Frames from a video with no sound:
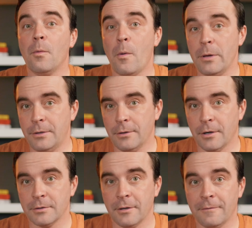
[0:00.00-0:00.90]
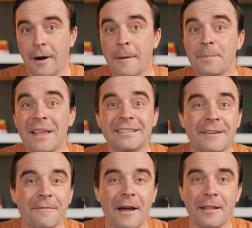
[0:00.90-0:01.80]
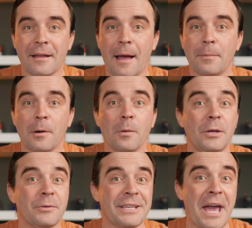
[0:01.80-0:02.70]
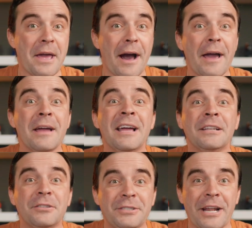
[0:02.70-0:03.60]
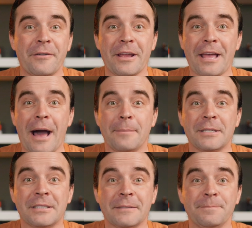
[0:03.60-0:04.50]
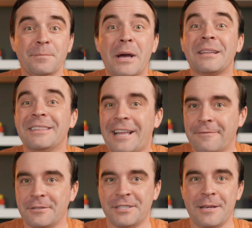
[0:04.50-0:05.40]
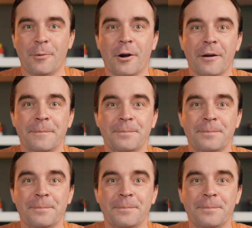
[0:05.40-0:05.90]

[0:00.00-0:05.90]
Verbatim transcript: what we do know so far is that Final Cut Pro will use AI to generate captions, but I'd love to see more.